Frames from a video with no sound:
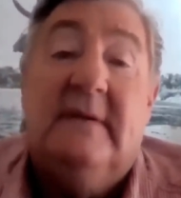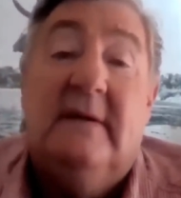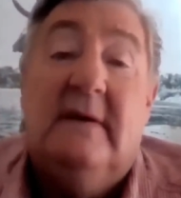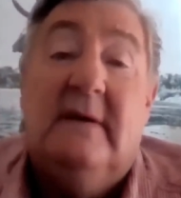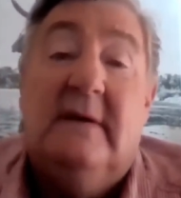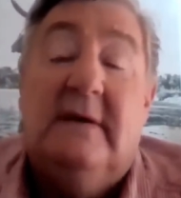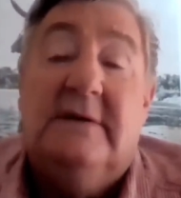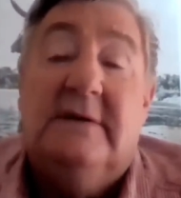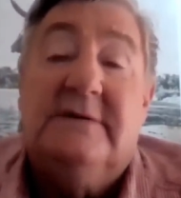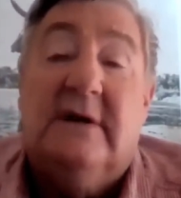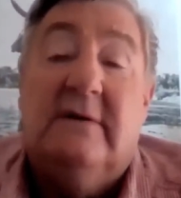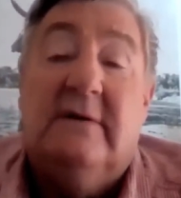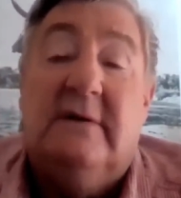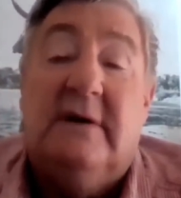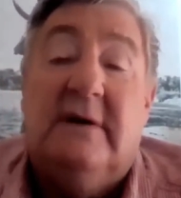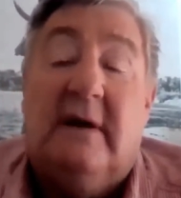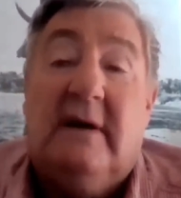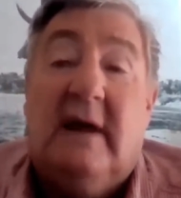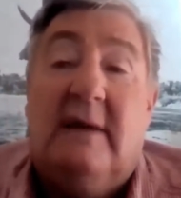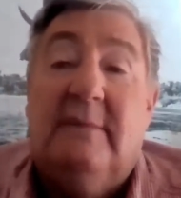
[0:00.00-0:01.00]
So, you know, I
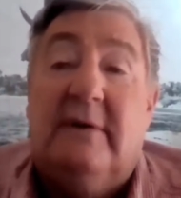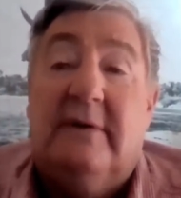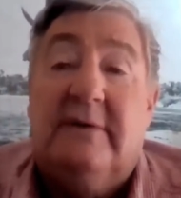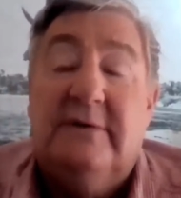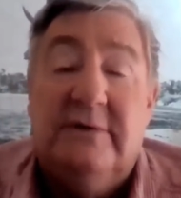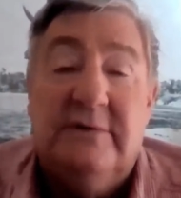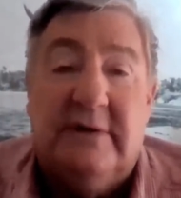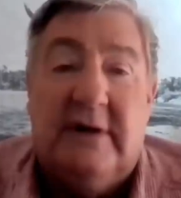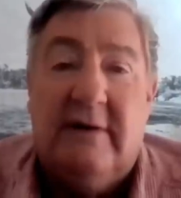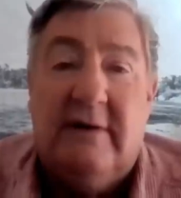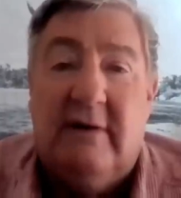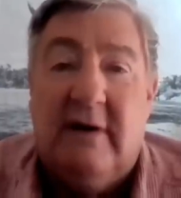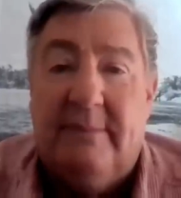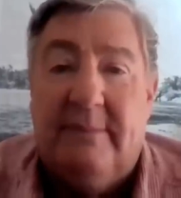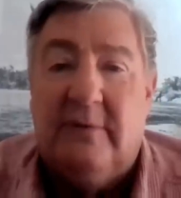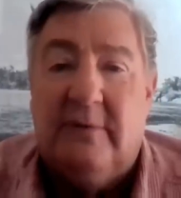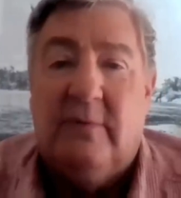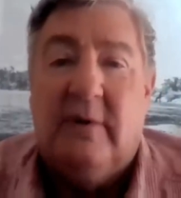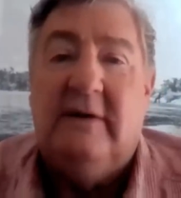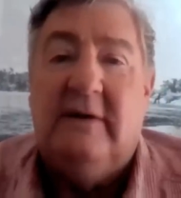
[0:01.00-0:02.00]
came along, the usual hurry up and
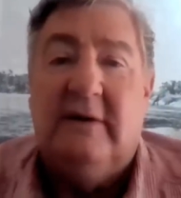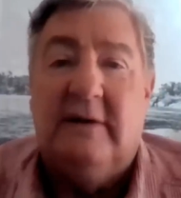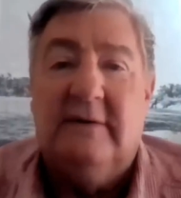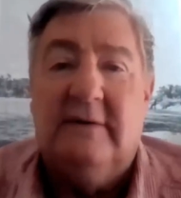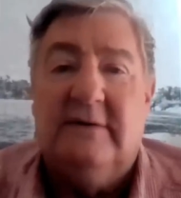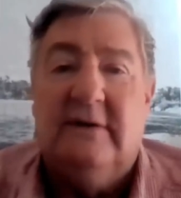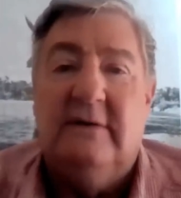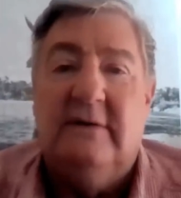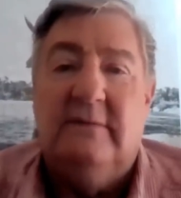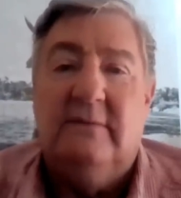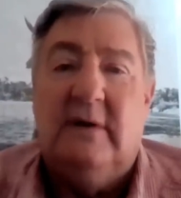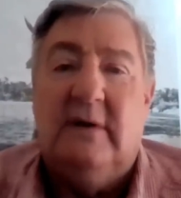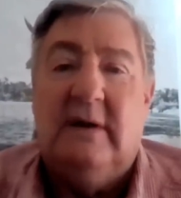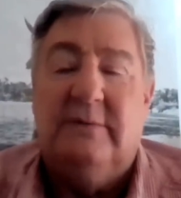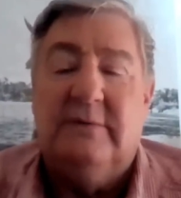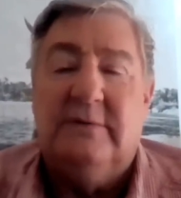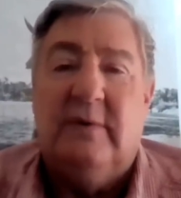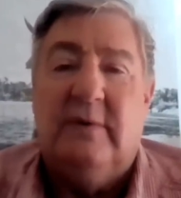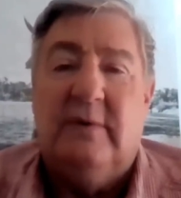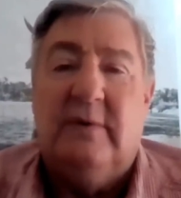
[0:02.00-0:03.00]
wait thing. So while I
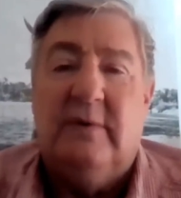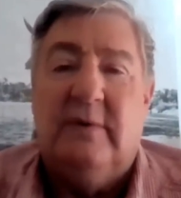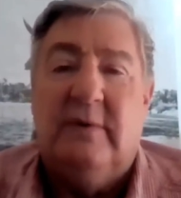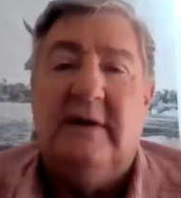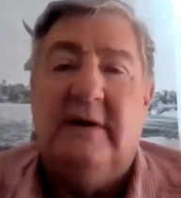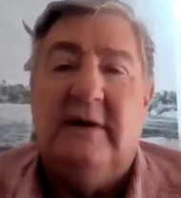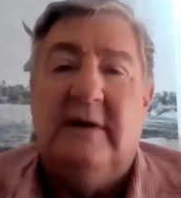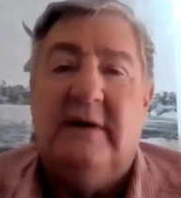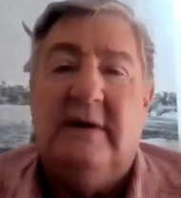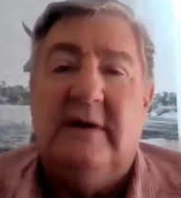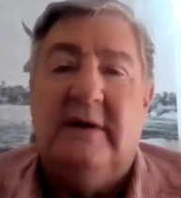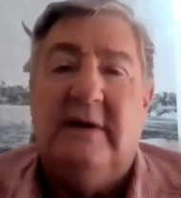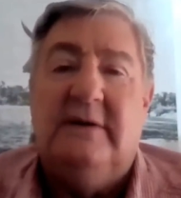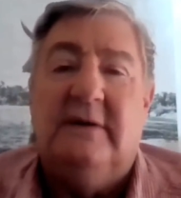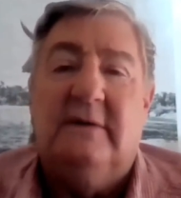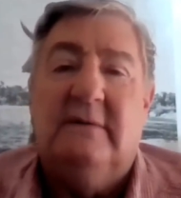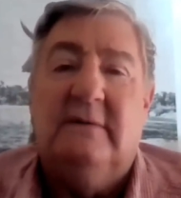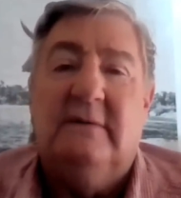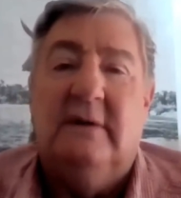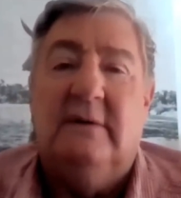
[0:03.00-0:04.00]
was
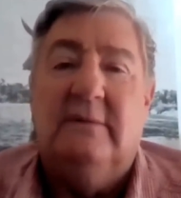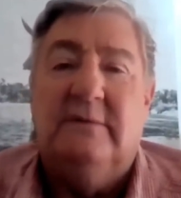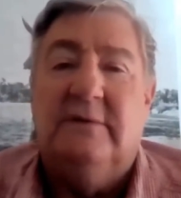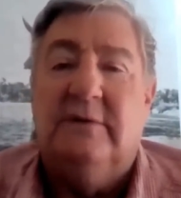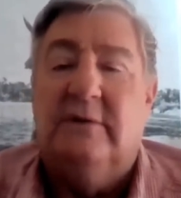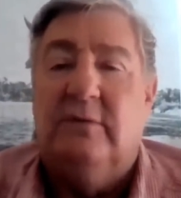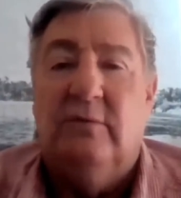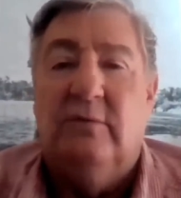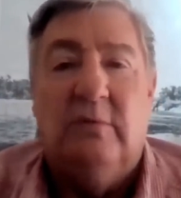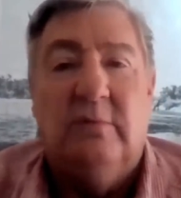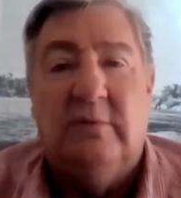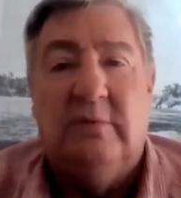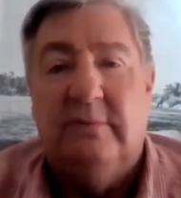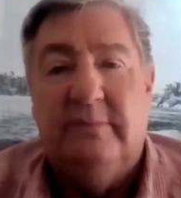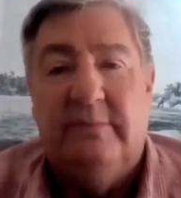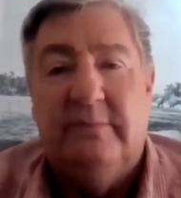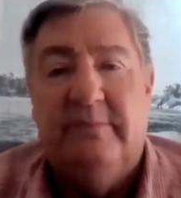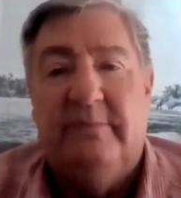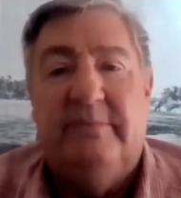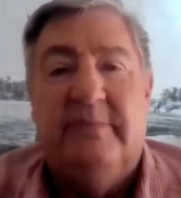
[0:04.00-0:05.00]
waiting, you know, doing
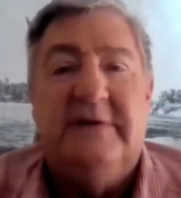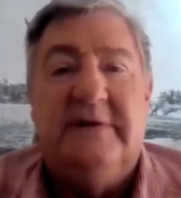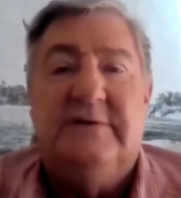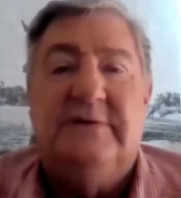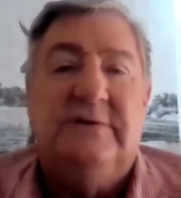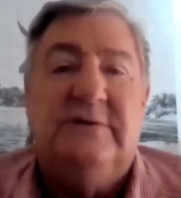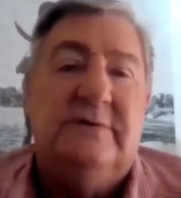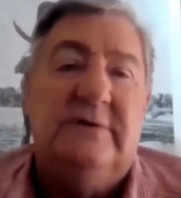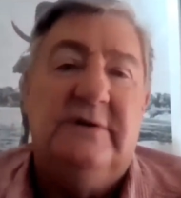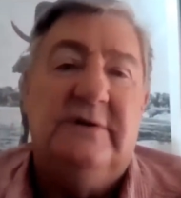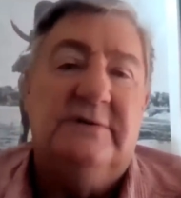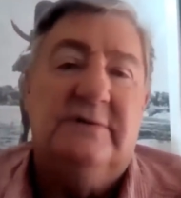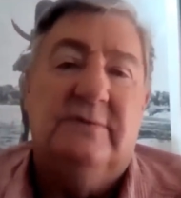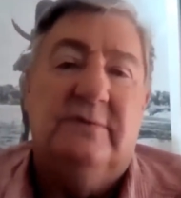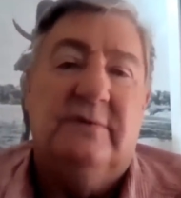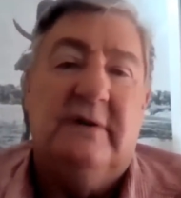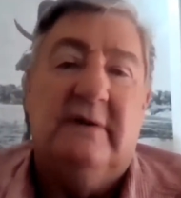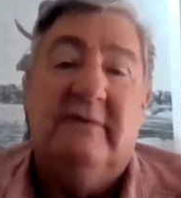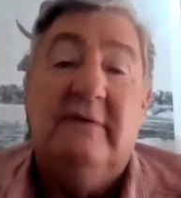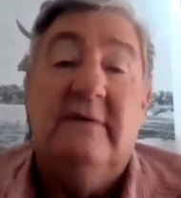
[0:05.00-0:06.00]
normal police
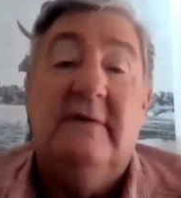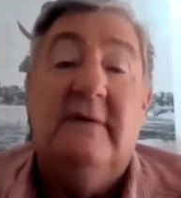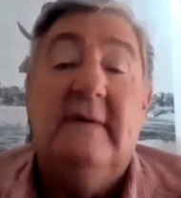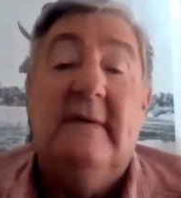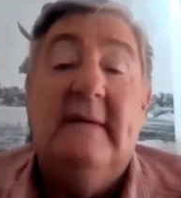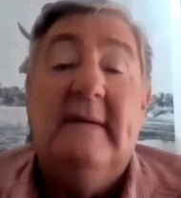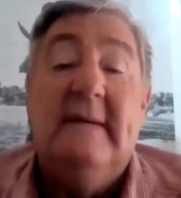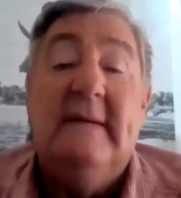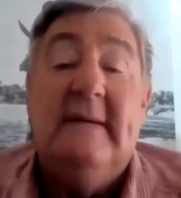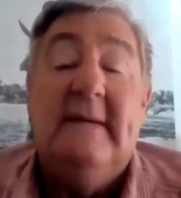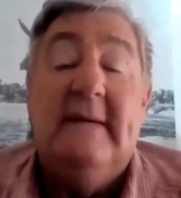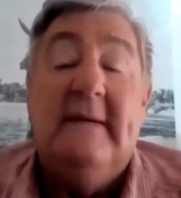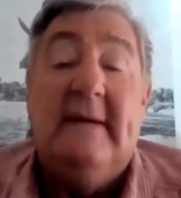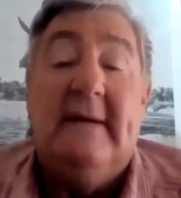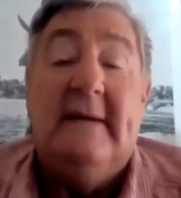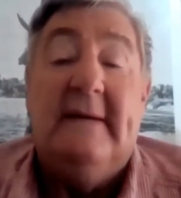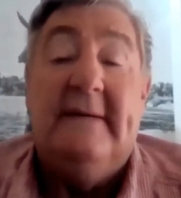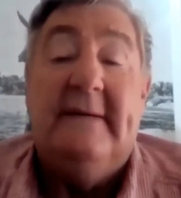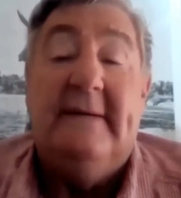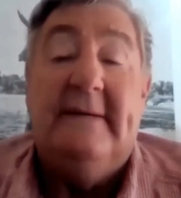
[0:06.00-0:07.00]
duties and whatever.
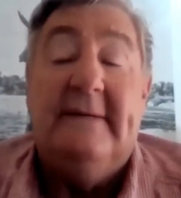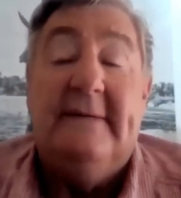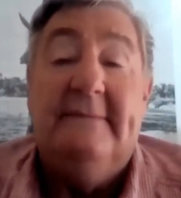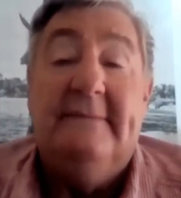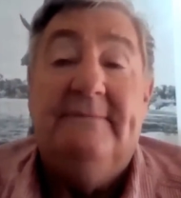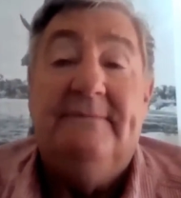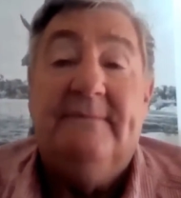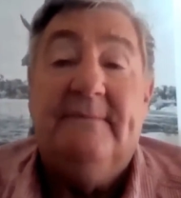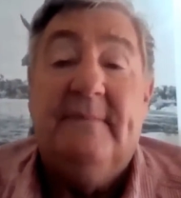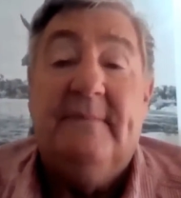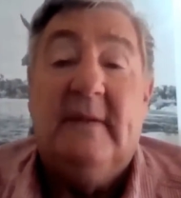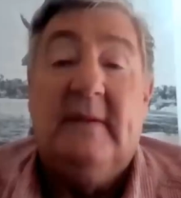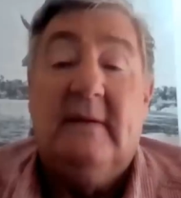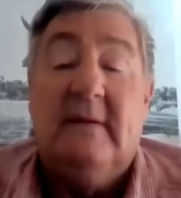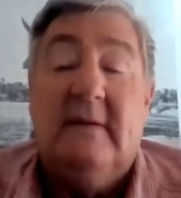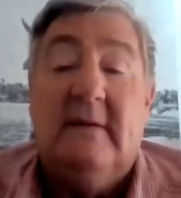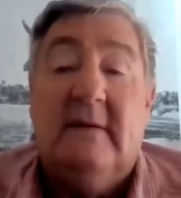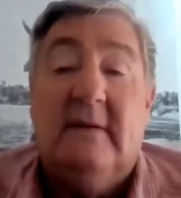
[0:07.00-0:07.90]
And